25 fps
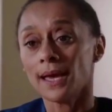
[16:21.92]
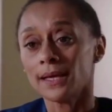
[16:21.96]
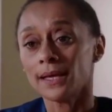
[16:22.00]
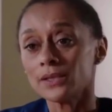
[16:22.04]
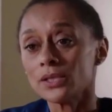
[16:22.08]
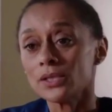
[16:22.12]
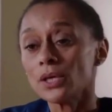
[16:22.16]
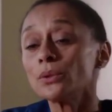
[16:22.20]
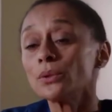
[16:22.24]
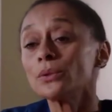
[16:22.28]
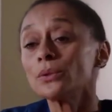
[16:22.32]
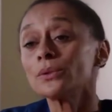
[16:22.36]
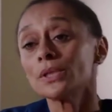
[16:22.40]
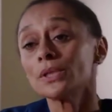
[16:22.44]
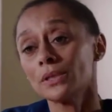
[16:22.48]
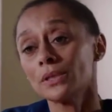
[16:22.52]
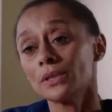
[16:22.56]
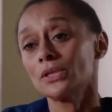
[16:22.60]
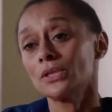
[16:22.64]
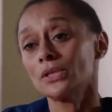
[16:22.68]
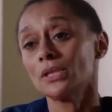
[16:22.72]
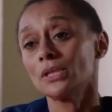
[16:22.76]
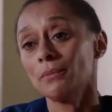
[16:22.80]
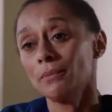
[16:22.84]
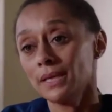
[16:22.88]
I told her
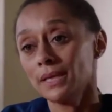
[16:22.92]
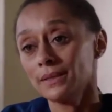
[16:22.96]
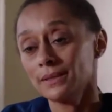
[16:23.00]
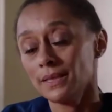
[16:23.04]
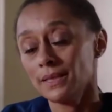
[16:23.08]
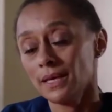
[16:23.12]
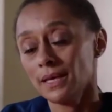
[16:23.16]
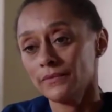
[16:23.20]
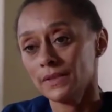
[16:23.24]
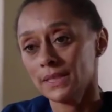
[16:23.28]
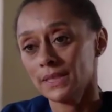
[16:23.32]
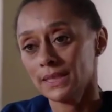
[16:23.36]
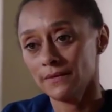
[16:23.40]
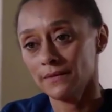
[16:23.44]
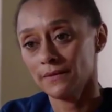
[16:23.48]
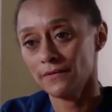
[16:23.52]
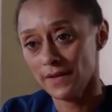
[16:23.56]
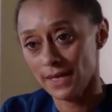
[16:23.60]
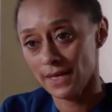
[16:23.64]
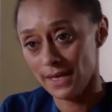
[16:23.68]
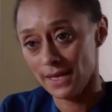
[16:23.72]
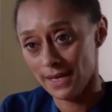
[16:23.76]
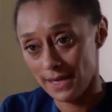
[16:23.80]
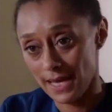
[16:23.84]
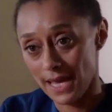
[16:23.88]
she might have a
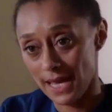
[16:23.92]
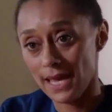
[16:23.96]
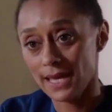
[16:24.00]
severe